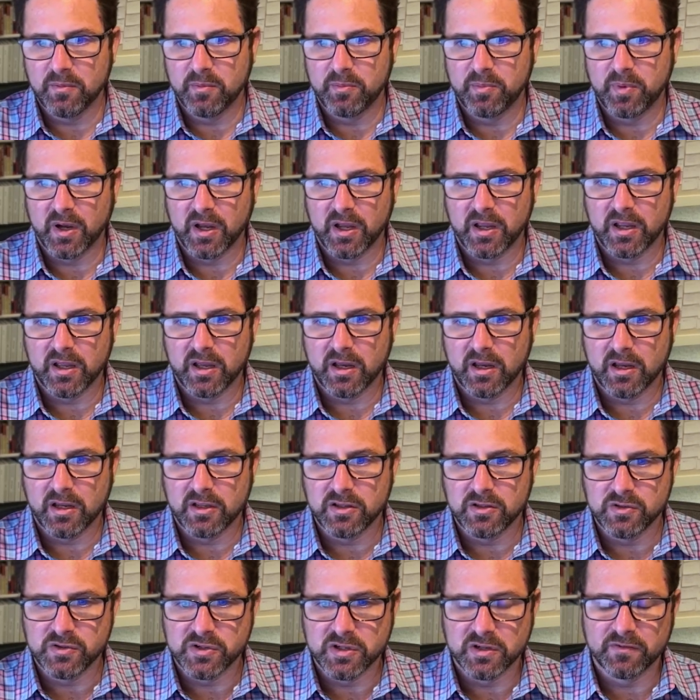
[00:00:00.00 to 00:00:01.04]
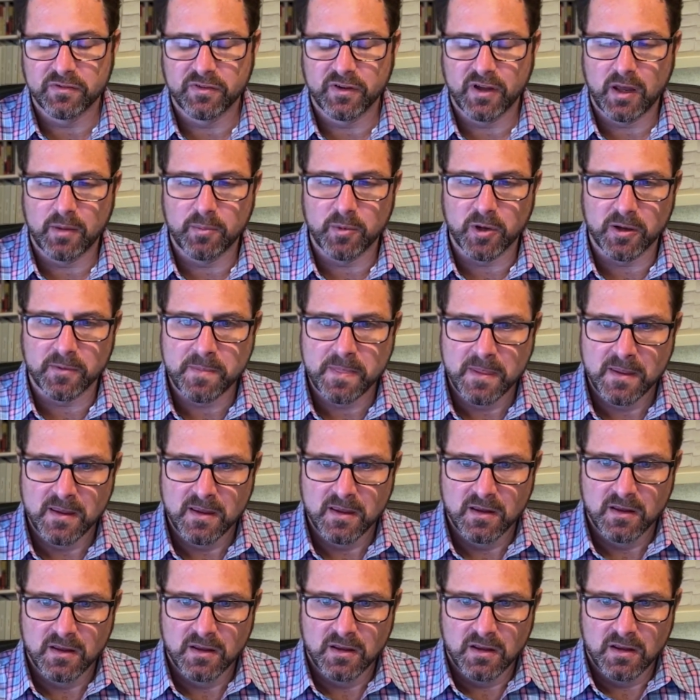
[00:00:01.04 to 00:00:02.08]
by Eugene Fama.
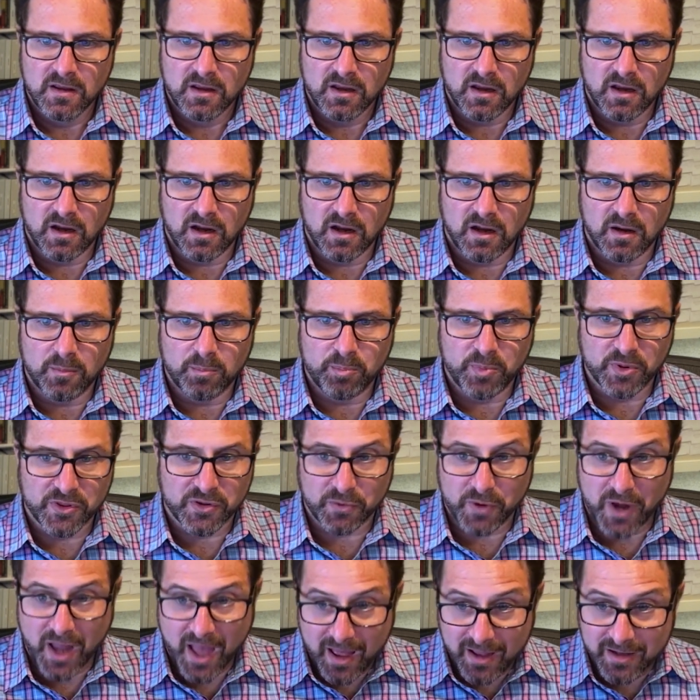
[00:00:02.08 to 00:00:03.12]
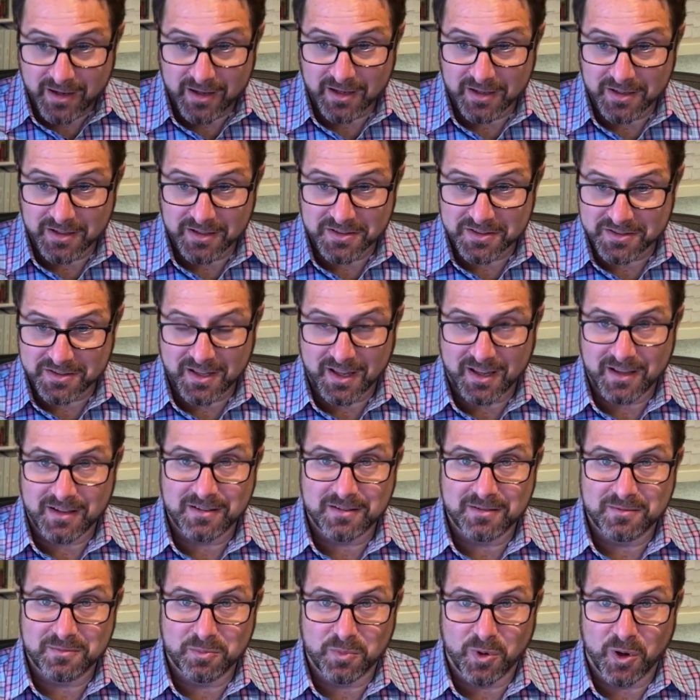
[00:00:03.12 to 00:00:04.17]
But the reality is
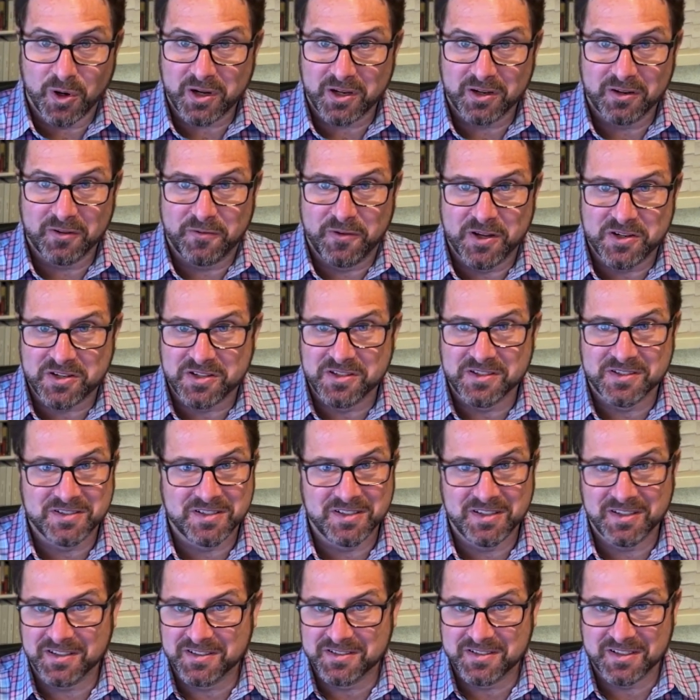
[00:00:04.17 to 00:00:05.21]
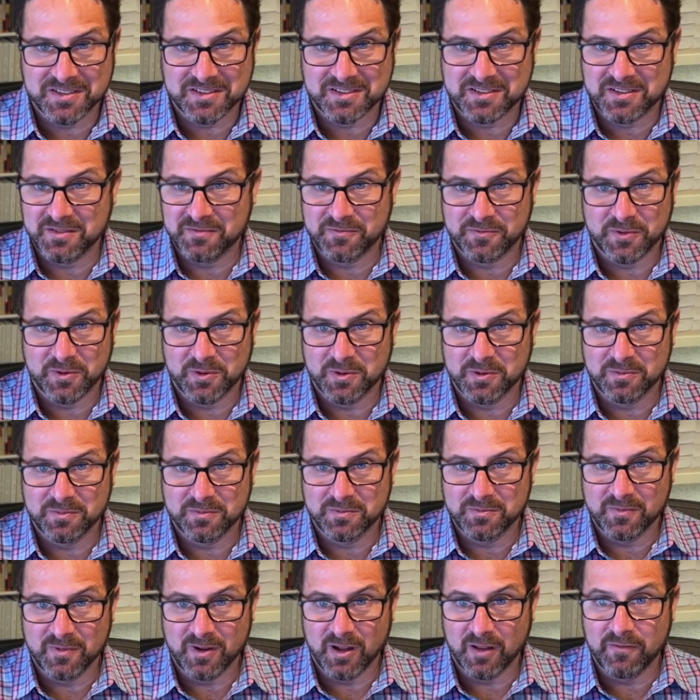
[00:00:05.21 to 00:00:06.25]
that market efficiency existed for
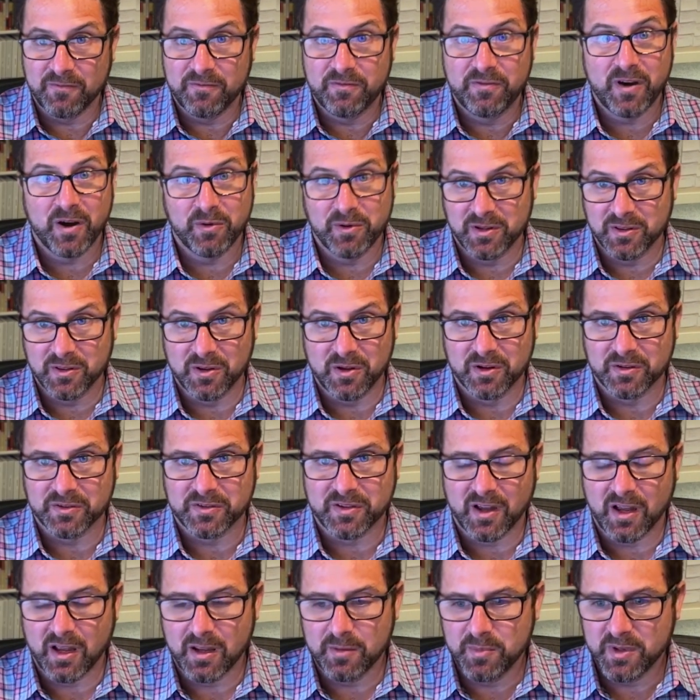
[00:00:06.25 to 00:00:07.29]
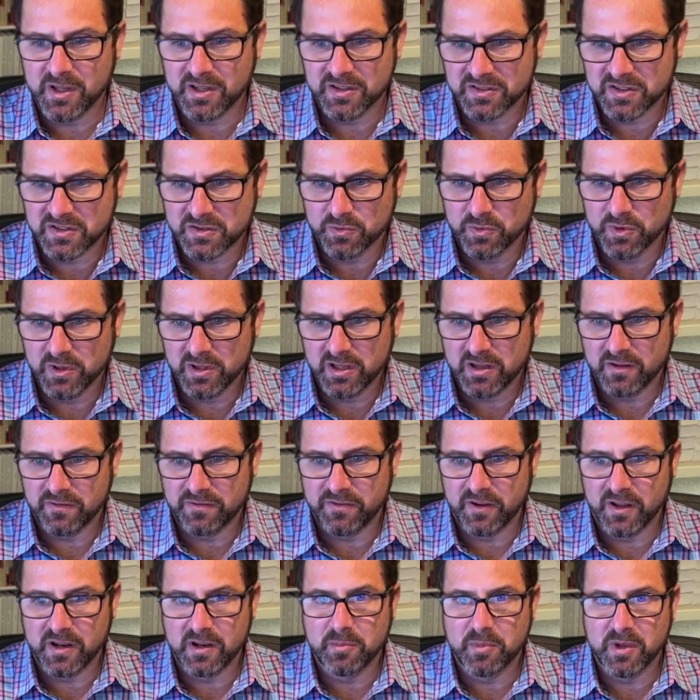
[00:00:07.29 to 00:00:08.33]
a very long time because it's really a
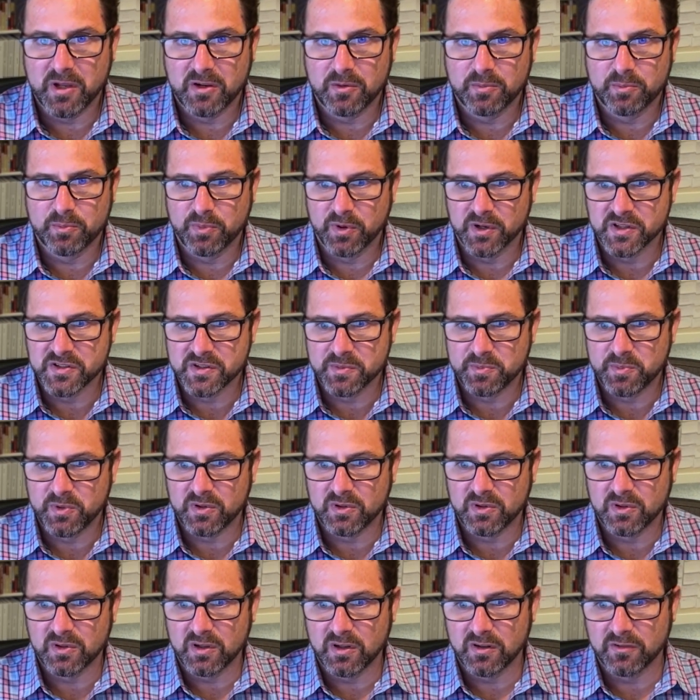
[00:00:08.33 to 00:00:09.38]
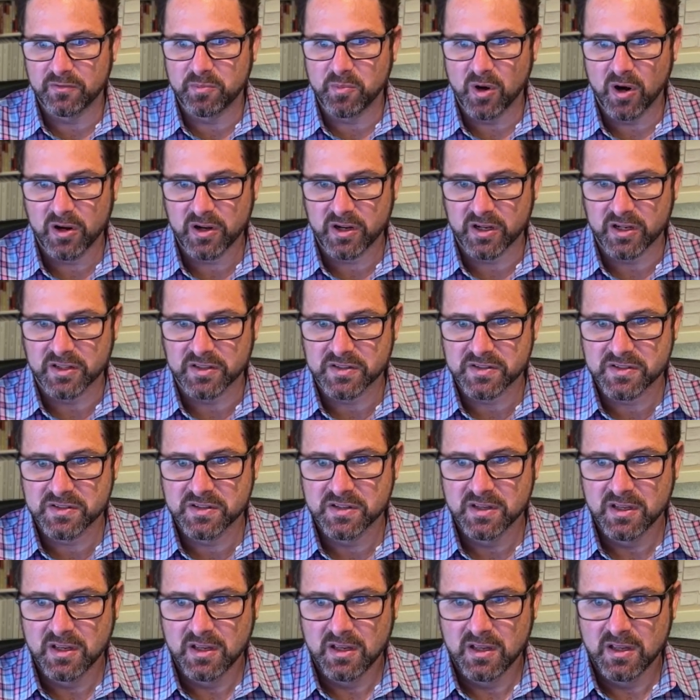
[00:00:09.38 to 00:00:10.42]
fundamental principle of markets.
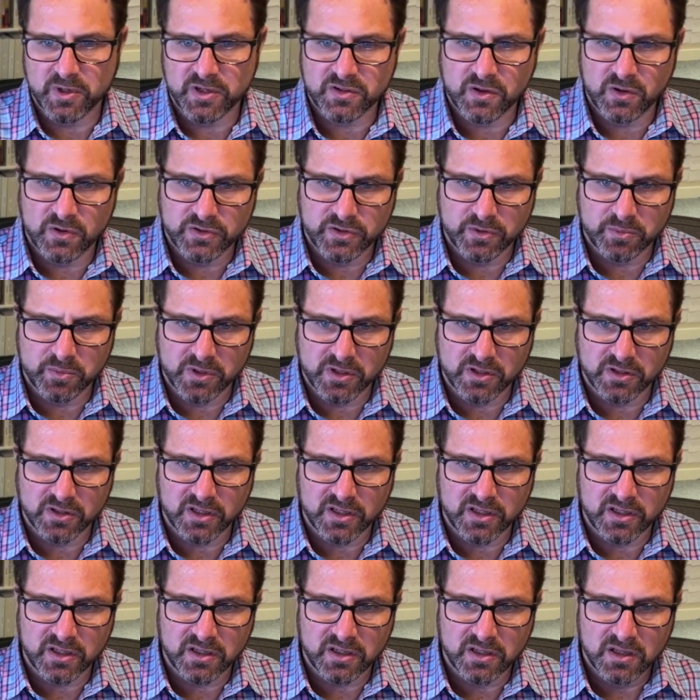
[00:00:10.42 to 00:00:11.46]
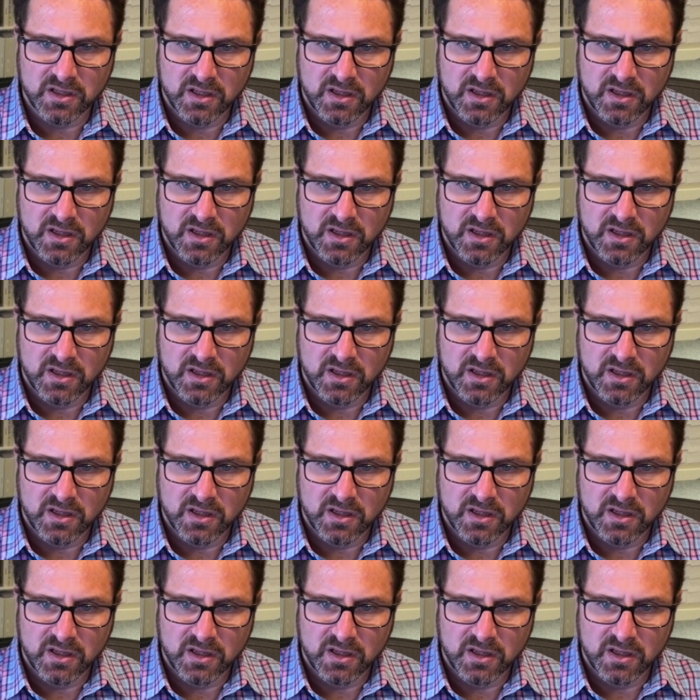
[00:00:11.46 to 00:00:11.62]
It's ultimately